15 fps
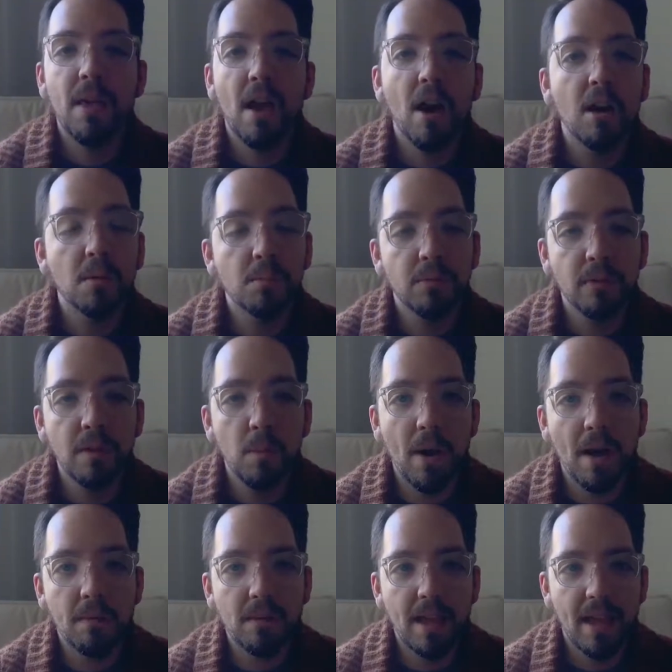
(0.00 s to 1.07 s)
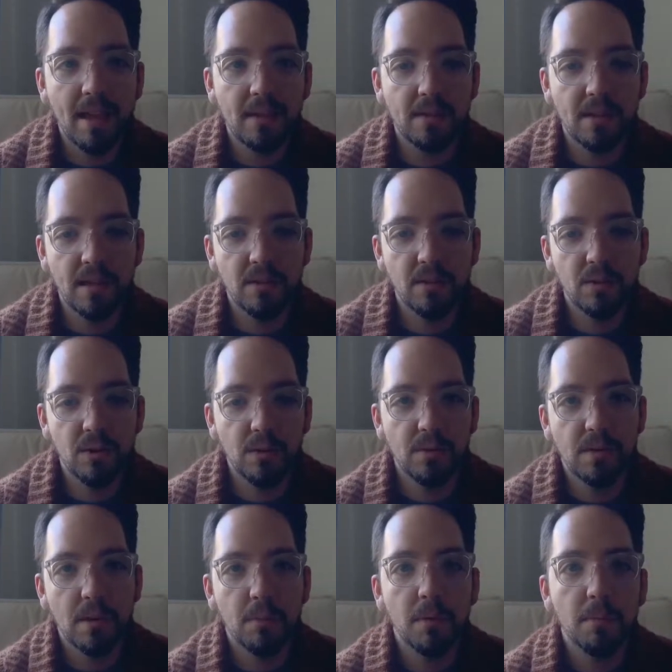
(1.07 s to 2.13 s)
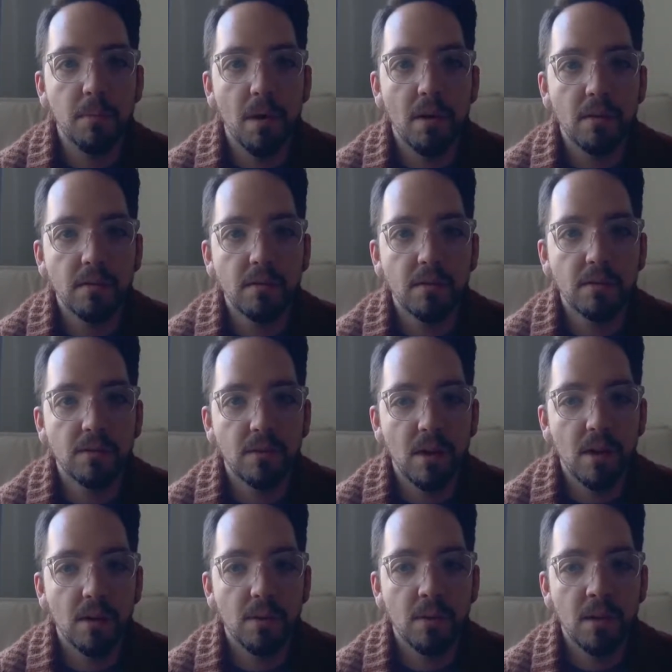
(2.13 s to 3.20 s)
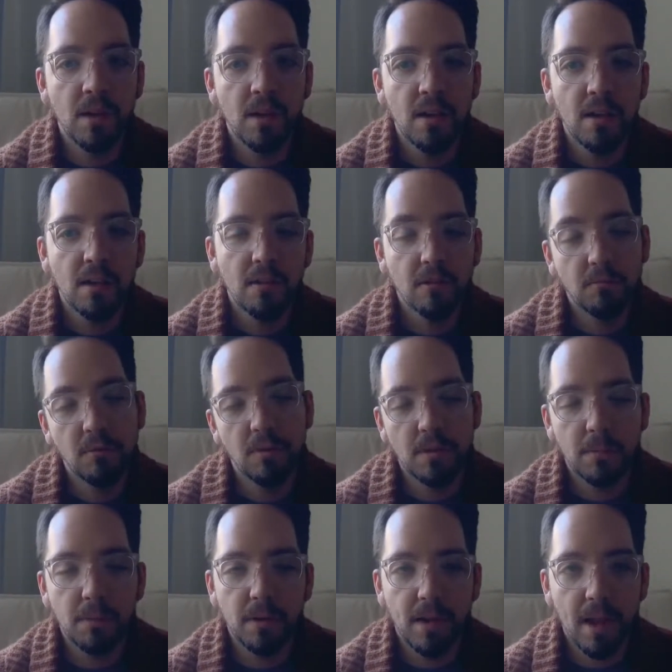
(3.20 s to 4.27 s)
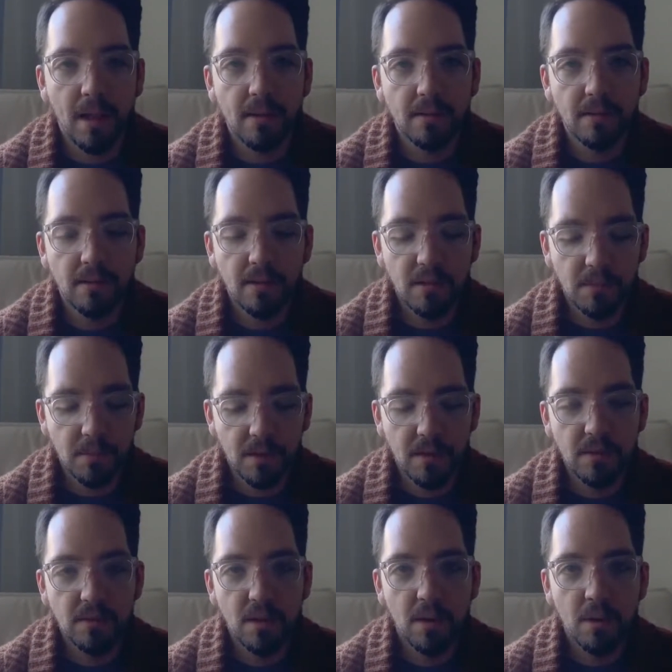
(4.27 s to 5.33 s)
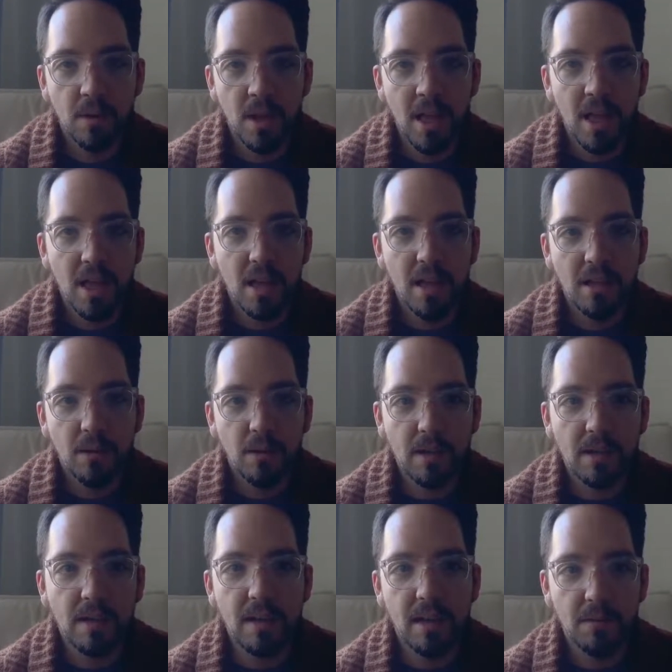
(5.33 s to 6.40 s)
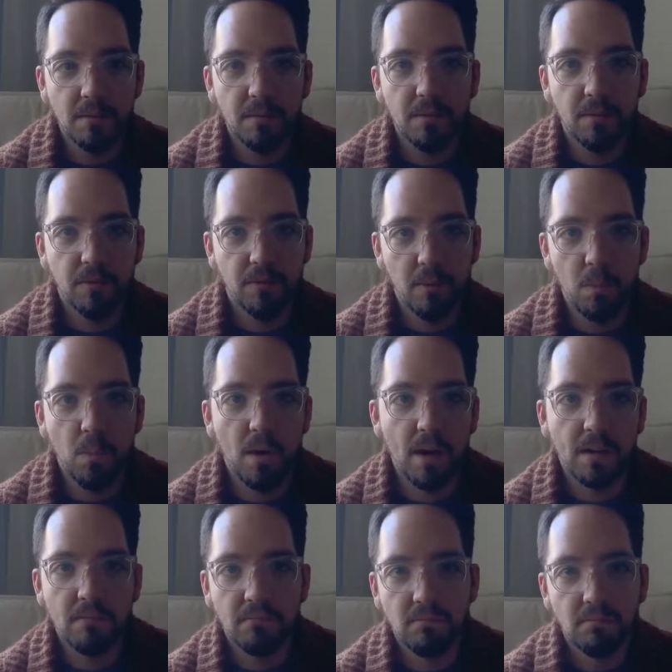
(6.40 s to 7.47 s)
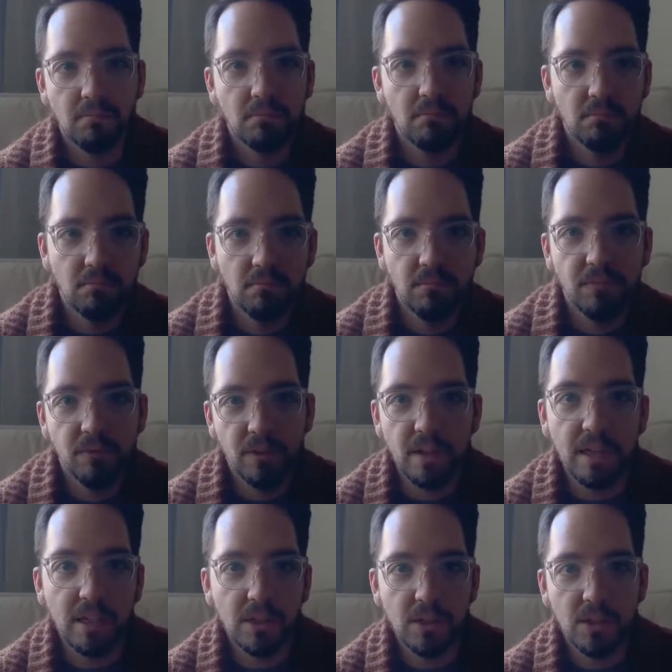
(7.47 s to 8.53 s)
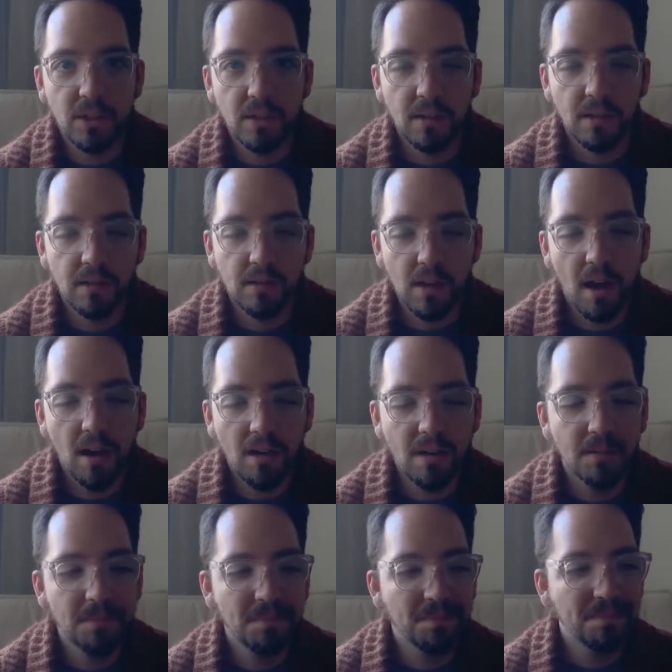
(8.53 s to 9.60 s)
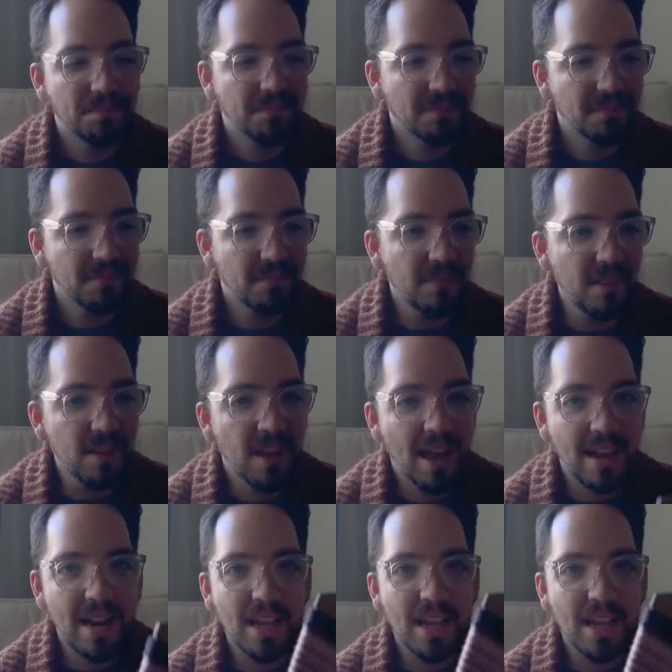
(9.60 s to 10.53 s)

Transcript: are pre-wound cakes into two separate balls, or two separate cakes, excuse me. So you can knit from one for each sock. And I